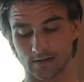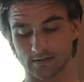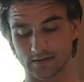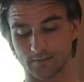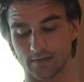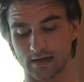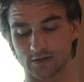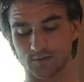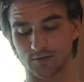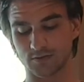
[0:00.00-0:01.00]
Some
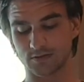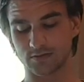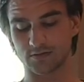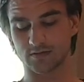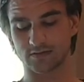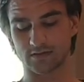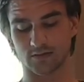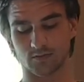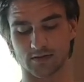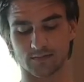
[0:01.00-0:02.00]
attributes to
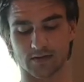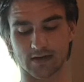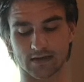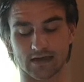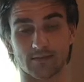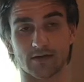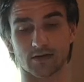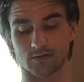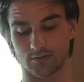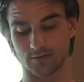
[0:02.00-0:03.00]
consider when buying a camera
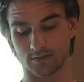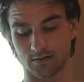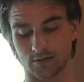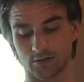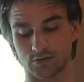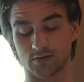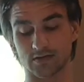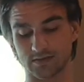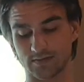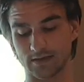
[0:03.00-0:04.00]
include shooting
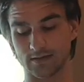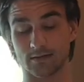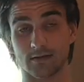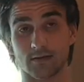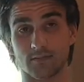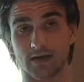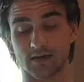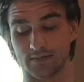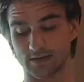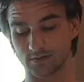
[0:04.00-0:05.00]
speed,
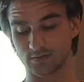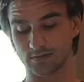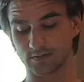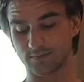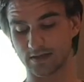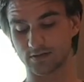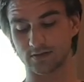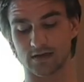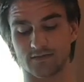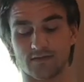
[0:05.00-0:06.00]
megapixels, battery
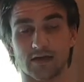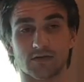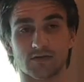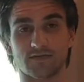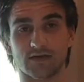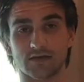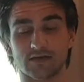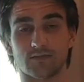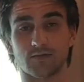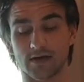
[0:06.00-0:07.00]
life, extra features,
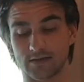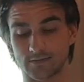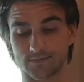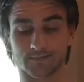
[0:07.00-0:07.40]
and price.